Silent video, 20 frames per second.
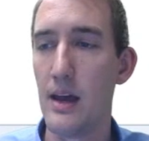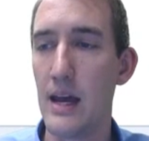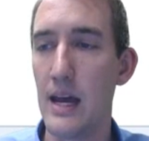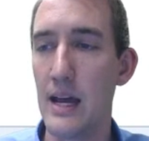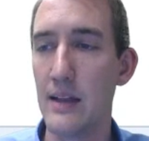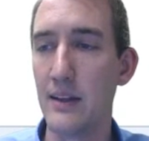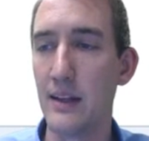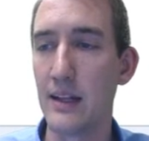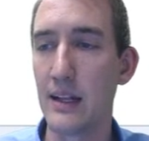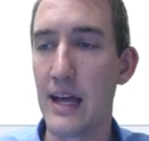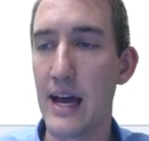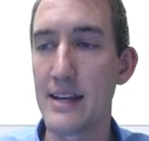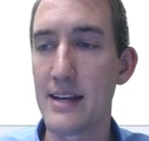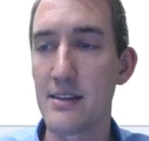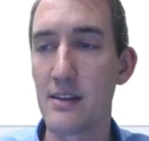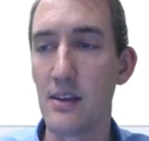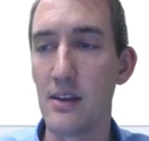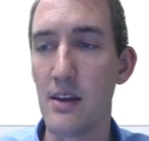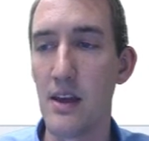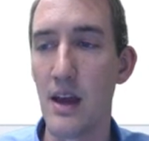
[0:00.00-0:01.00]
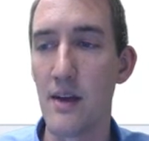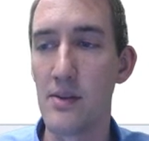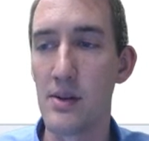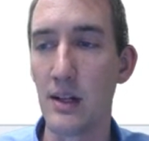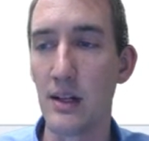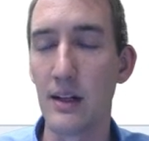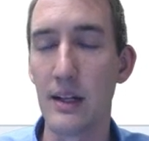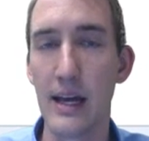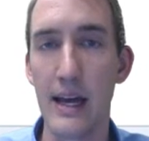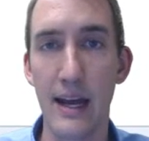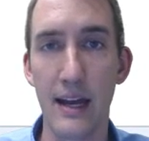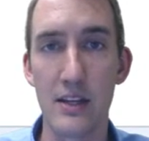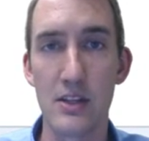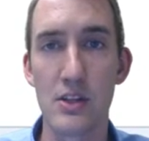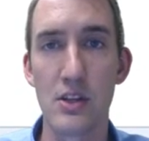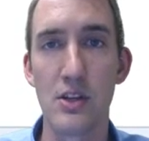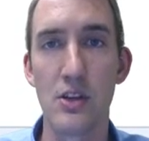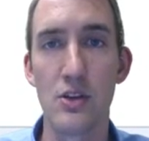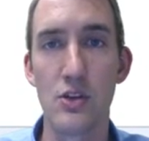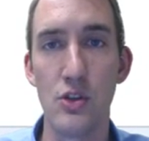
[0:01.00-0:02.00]
And then lastly, you have your little
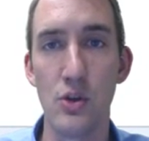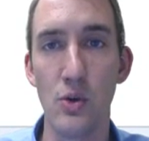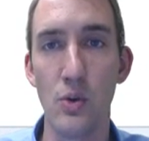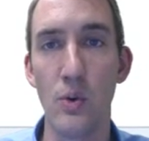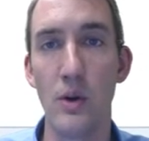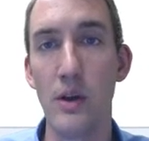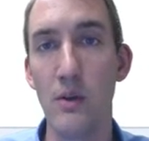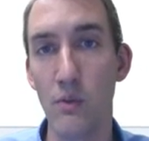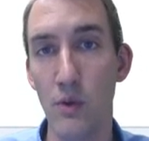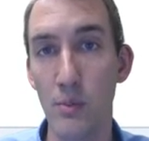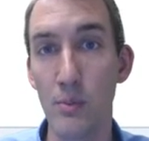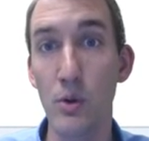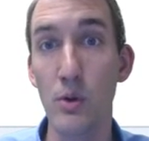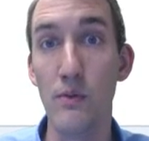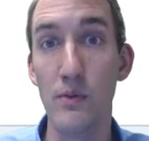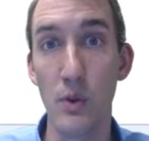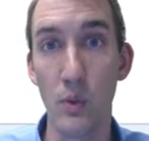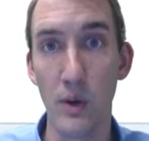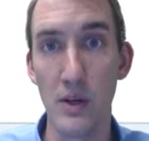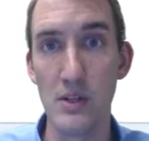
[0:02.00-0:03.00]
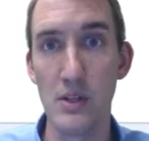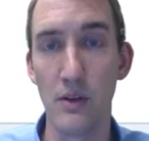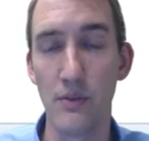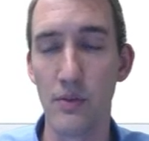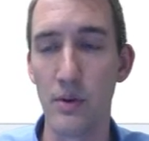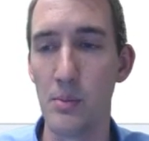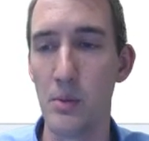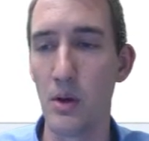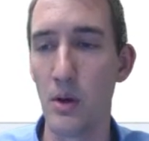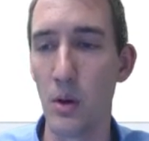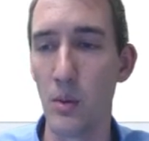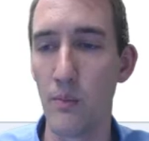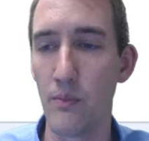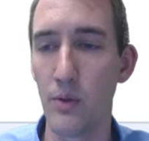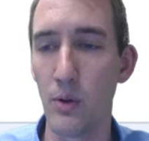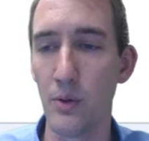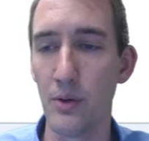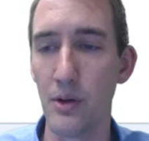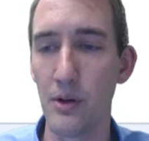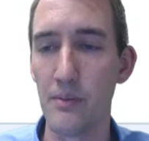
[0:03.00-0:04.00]
X to remove the widget from your home
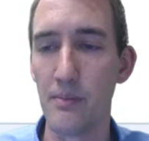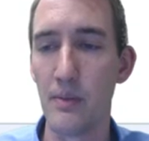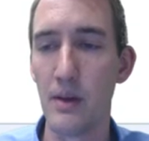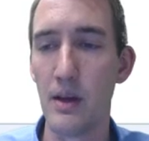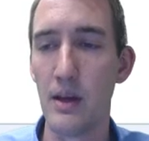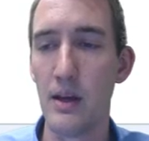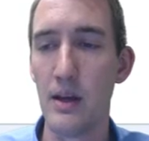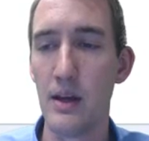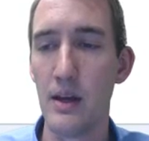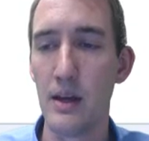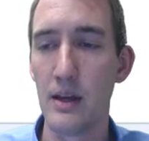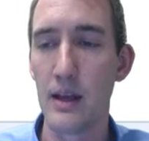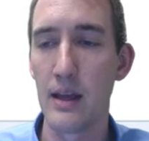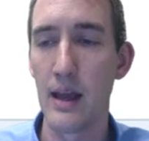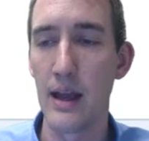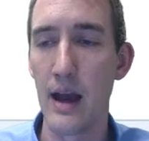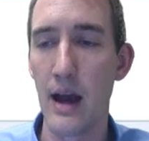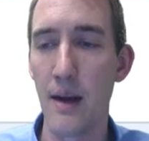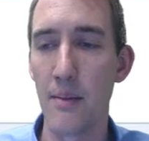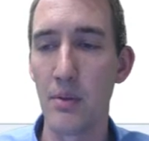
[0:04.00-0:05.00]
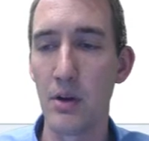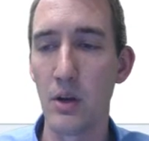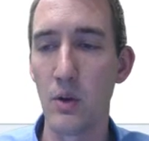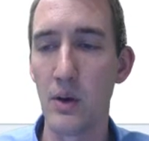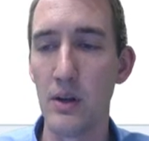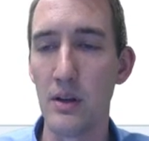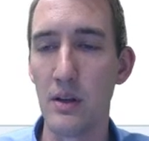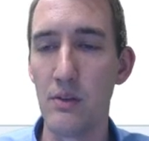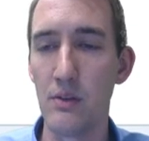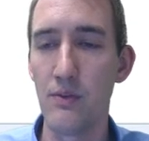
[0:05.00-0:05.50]
folder. Okay, I'm gonna go ahead and